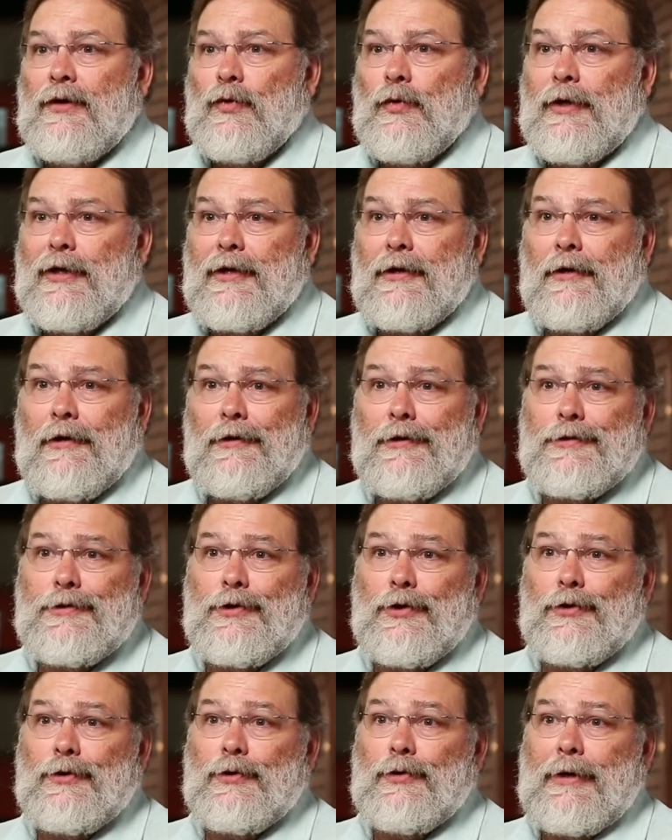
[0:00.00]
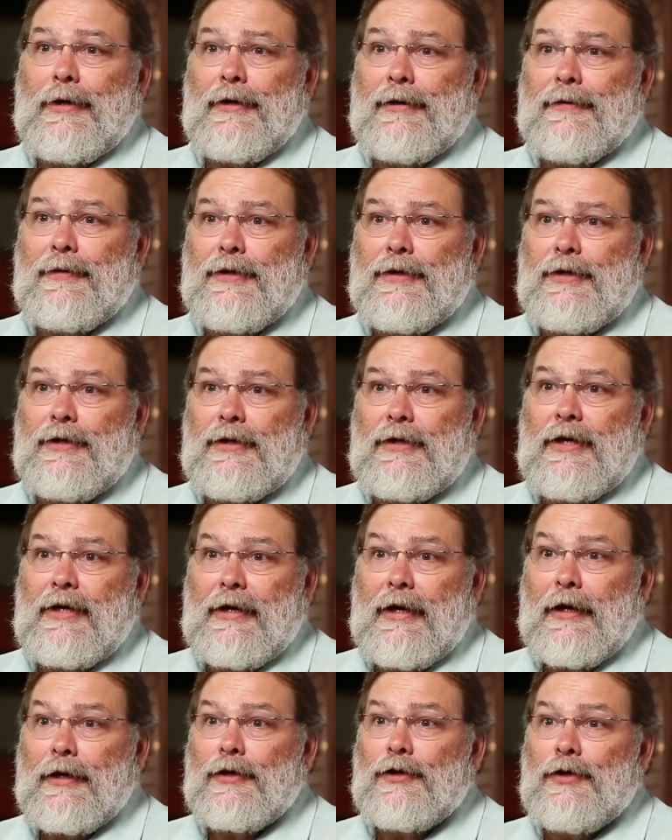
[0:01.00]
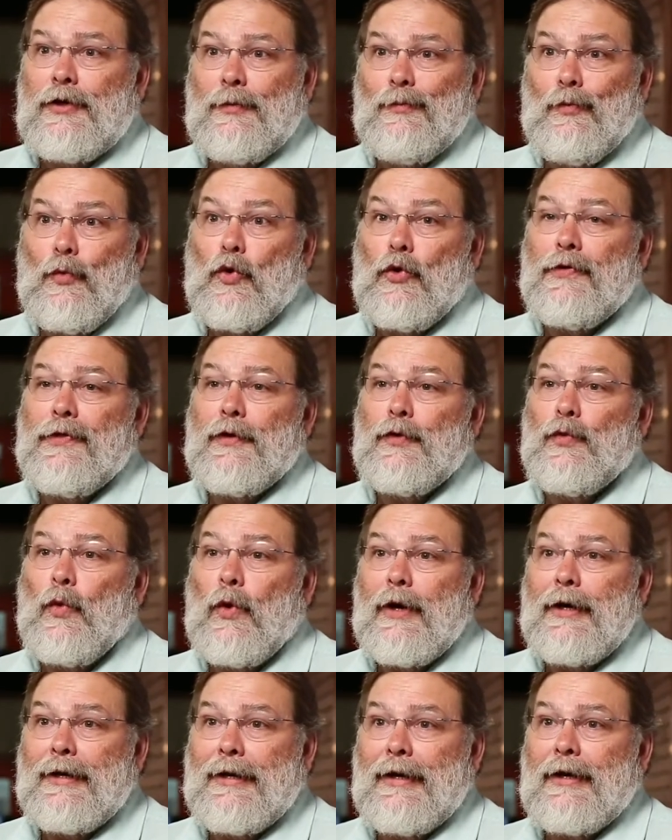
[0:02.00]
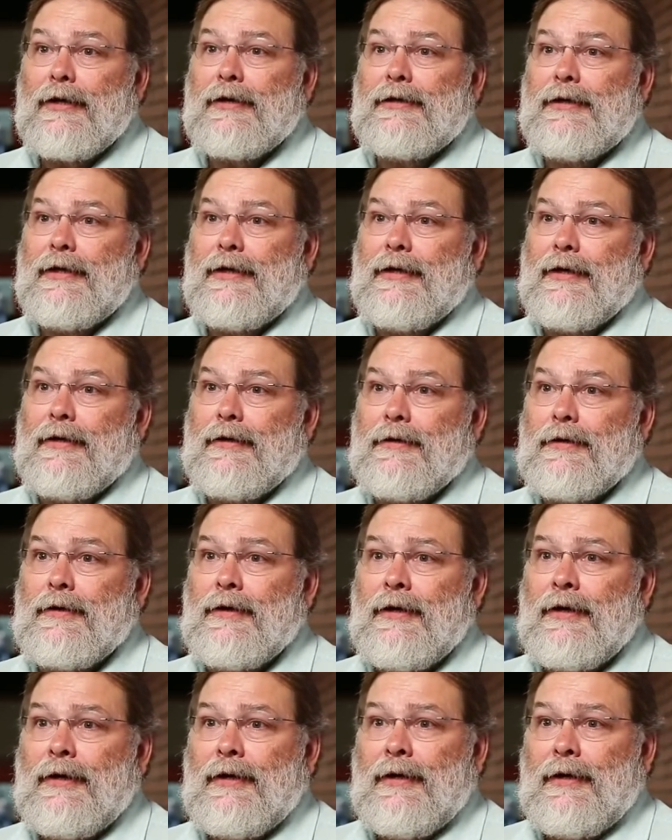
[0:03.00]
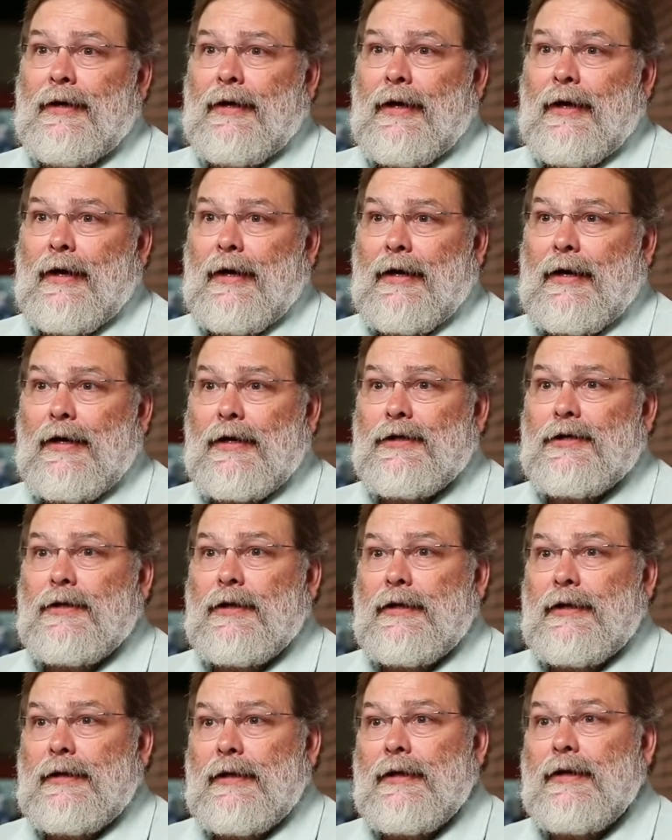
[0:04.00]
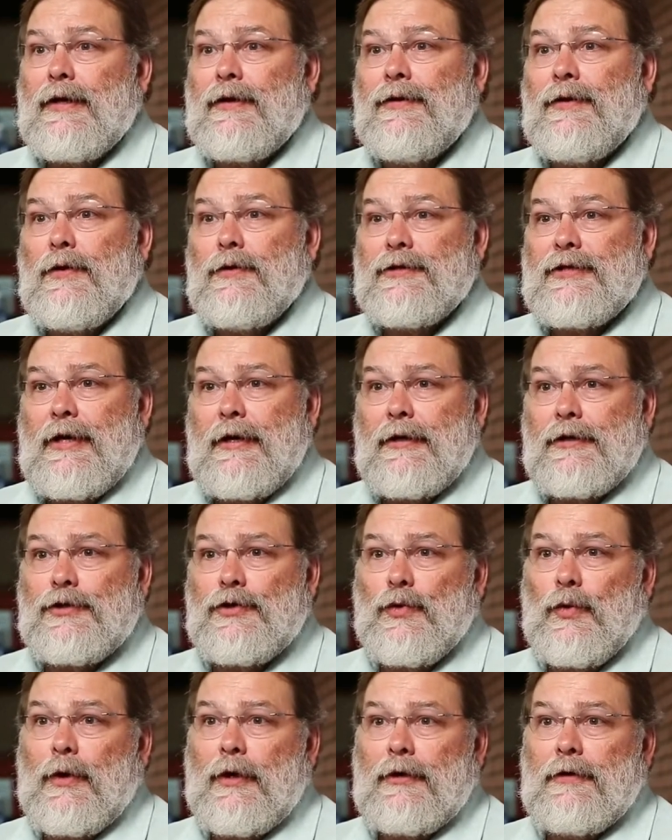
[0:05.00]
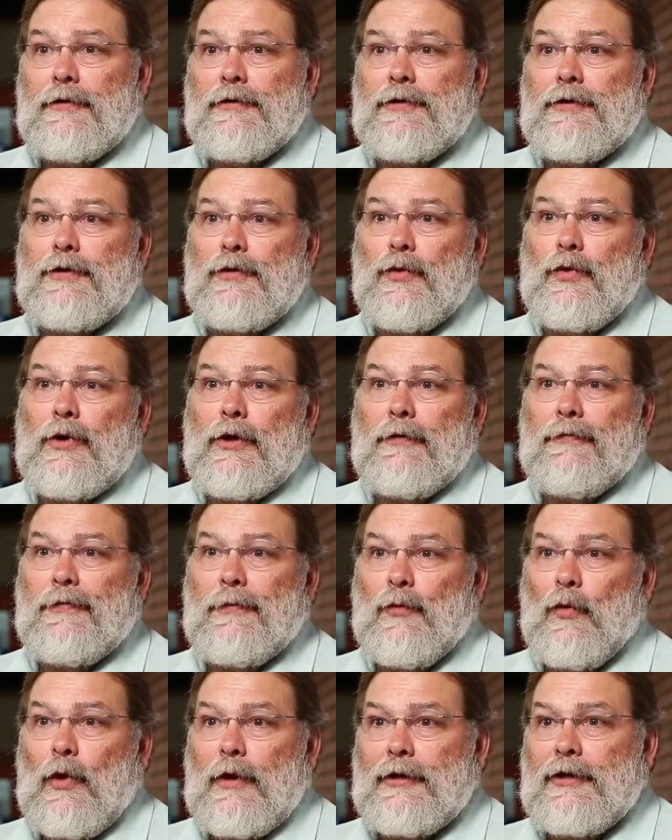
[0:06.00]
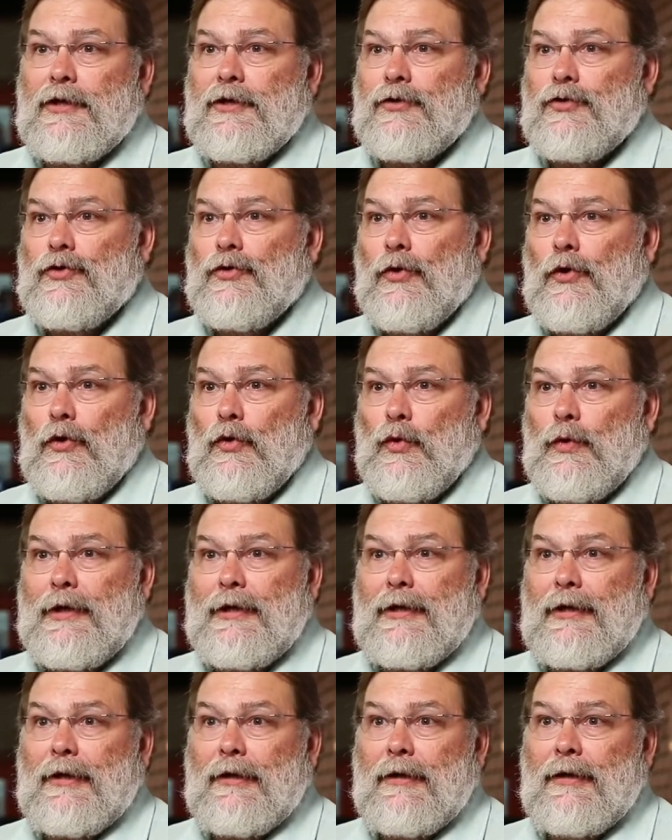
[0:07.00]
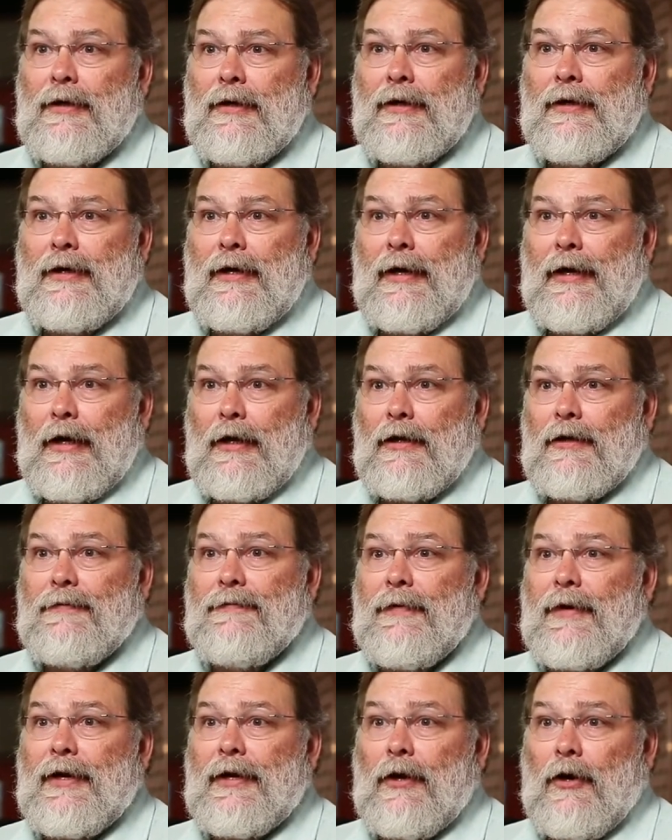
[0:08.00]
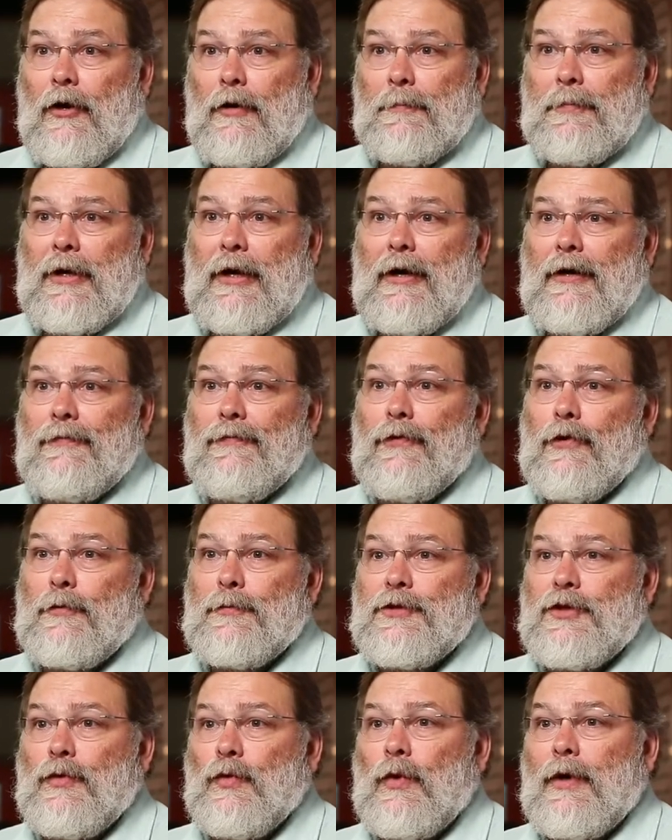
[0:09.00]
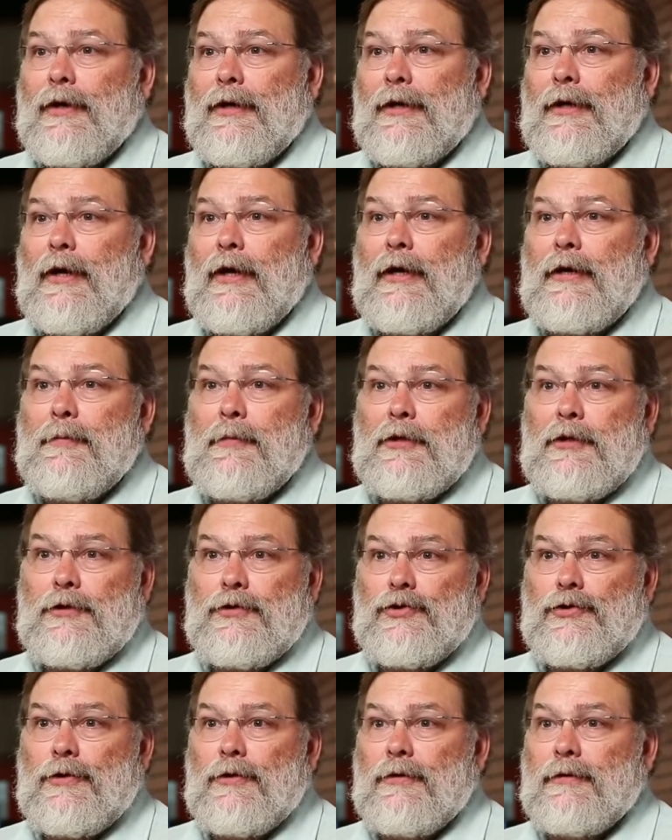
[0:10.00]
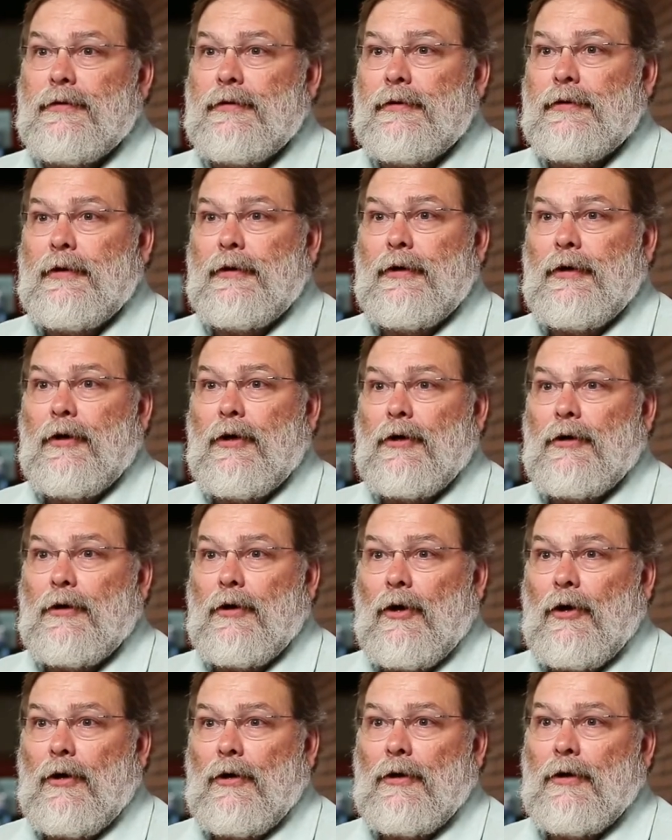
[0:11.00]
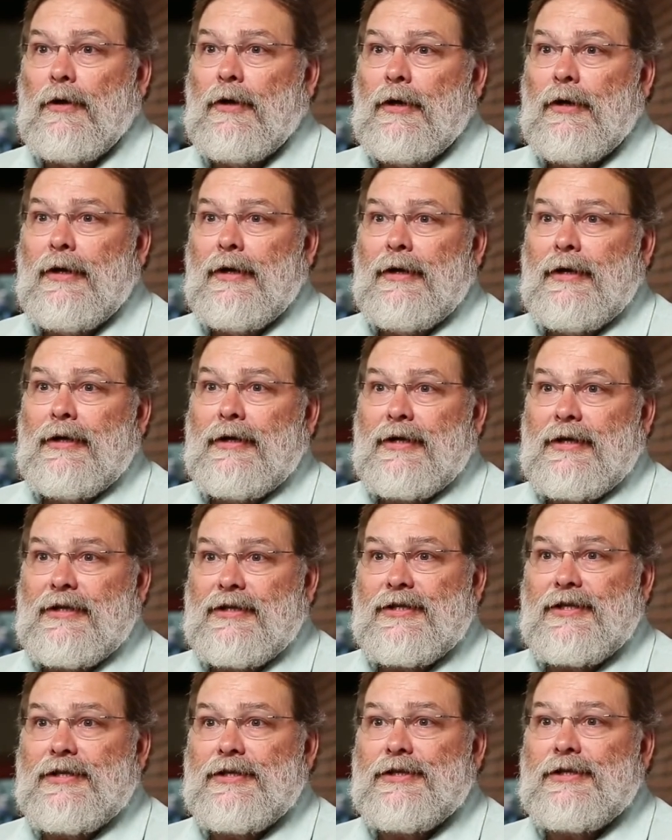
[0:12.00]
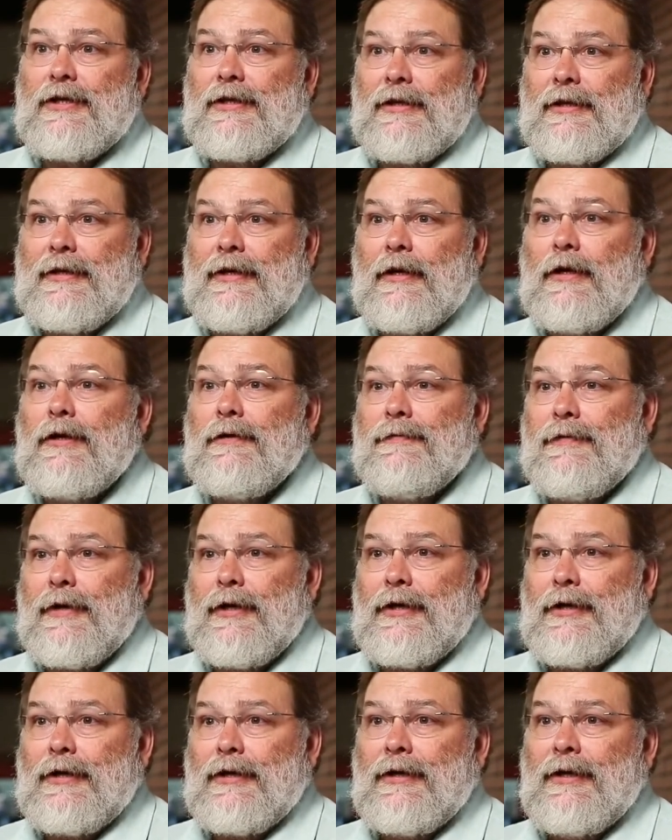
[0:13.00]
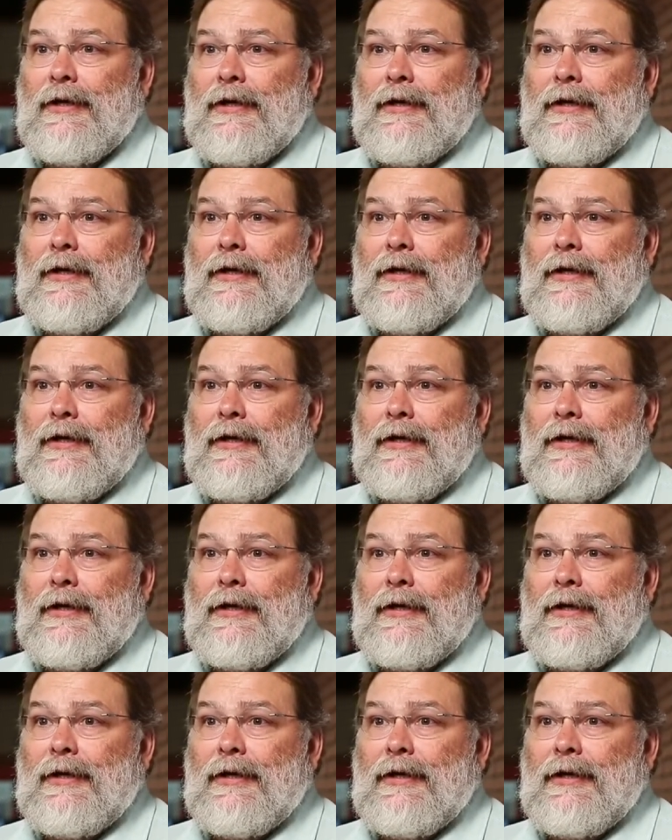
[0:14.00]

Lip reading: We can also connect more than one deck together and actually link those actuators to where from one control we can elevate all platforms at one time and ensure that they are all consistently elevating.